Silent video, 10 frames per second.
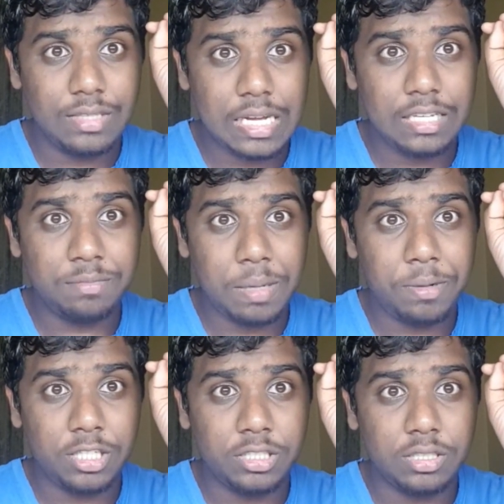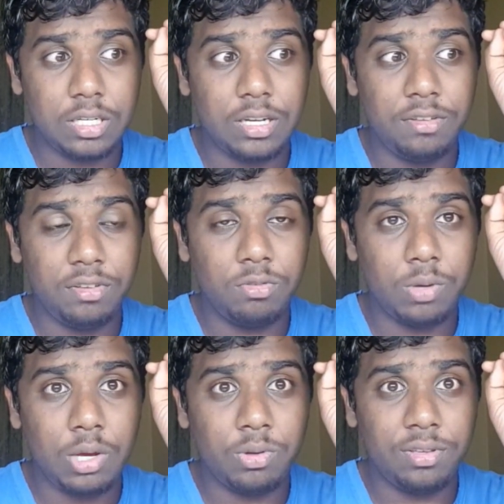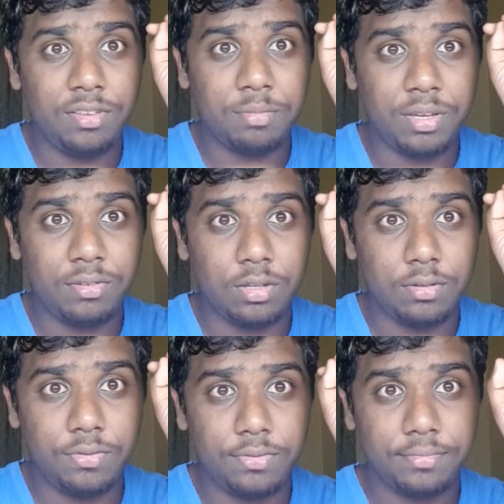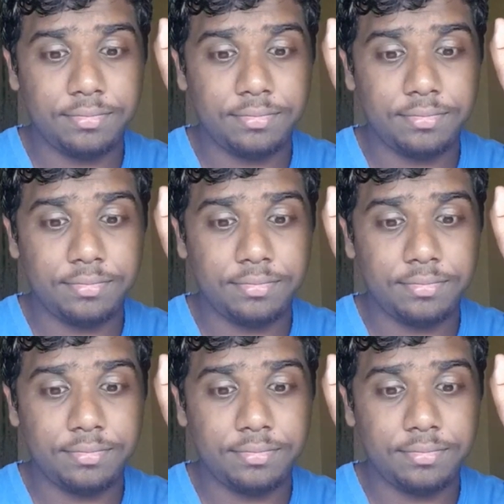that is my passion and this is where I want to take myself